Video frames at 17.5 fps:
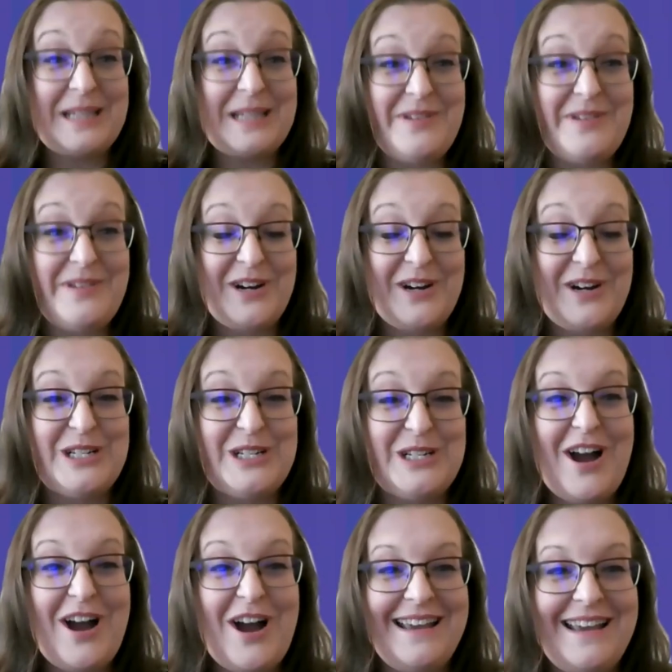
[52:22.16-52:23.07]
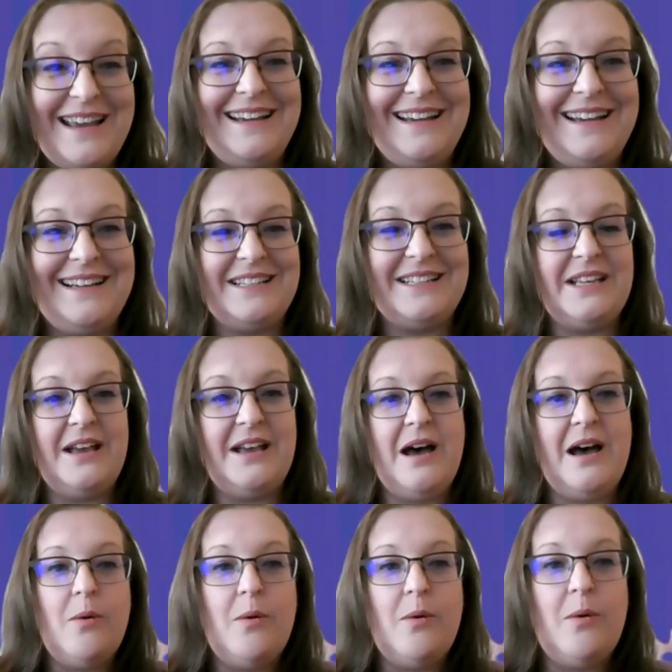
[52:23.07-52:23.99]
can be very drying.
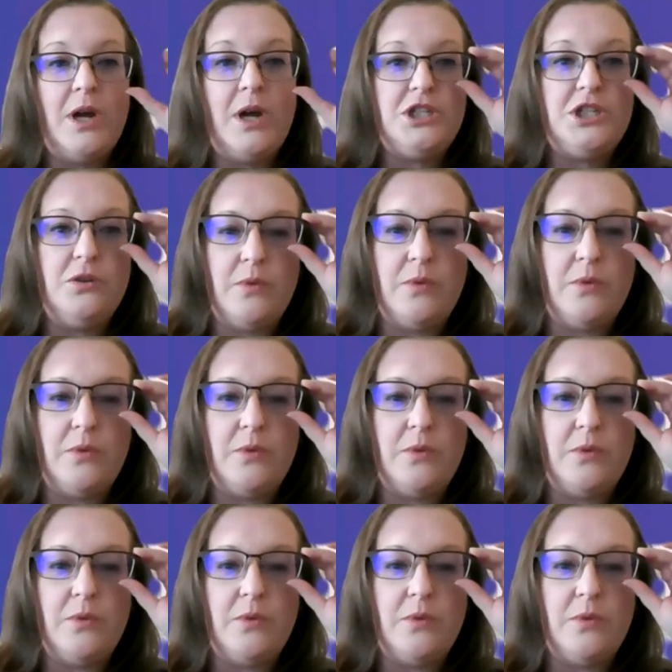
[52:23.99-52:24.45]
What do you